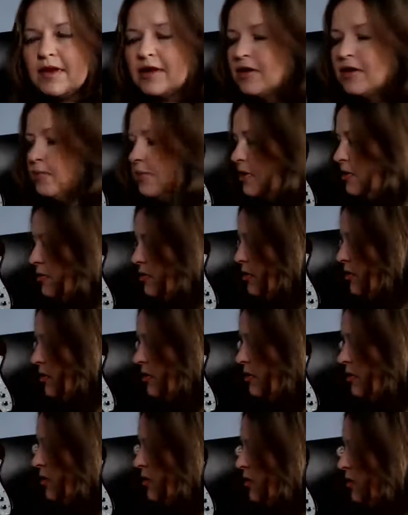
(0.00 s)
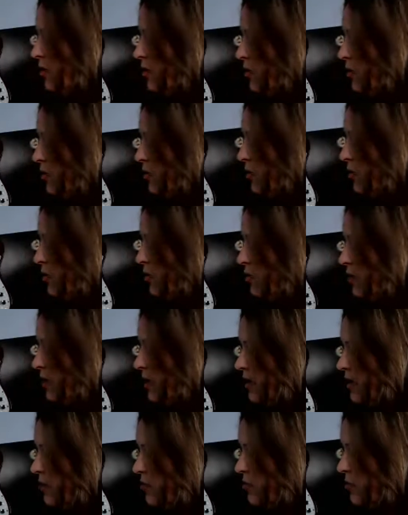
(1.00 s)
can be cool. Or
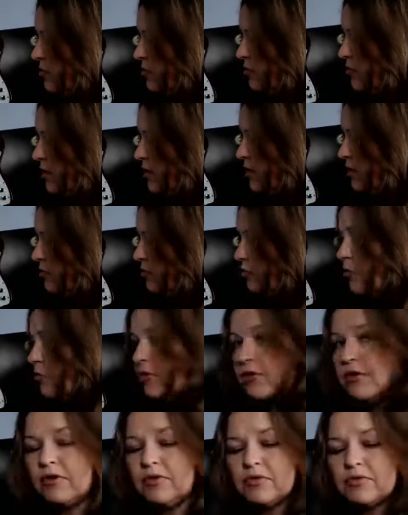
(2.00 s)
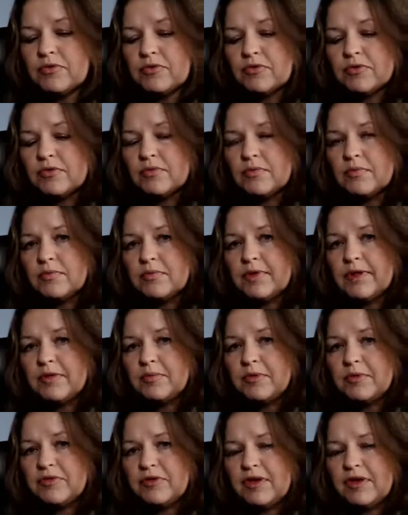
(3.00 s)
play them instead of quarter notes, play
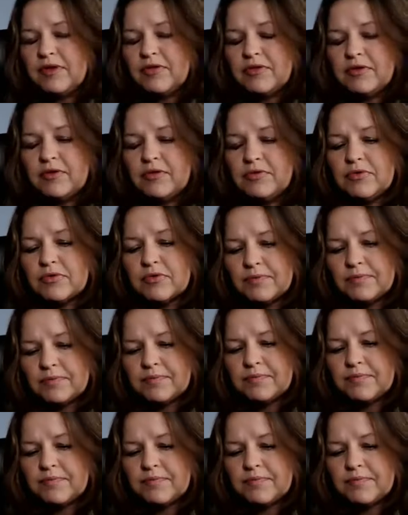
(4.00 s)
them as 8th notes.